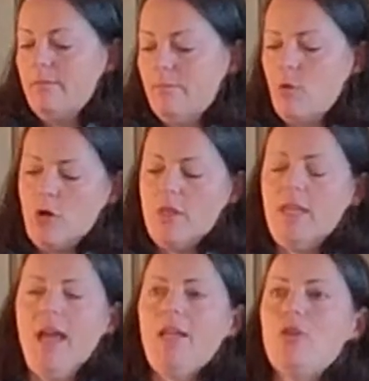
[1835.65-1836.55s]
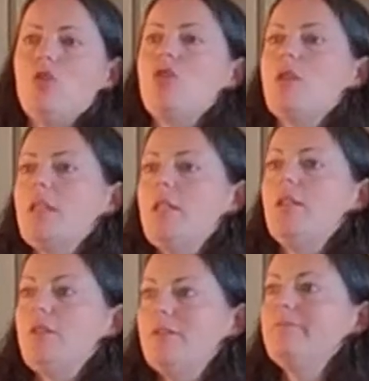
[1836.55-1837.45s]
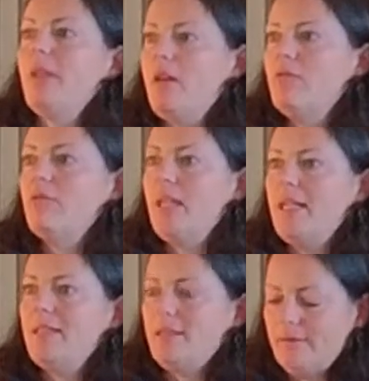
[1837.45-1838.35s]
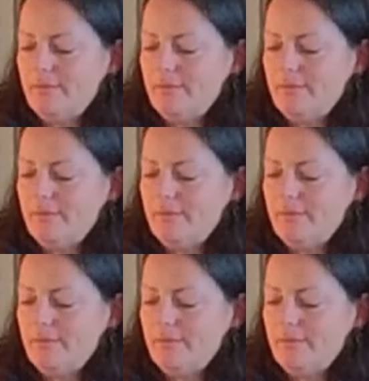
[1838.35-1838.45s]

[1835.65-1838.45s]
more than I usually do of late.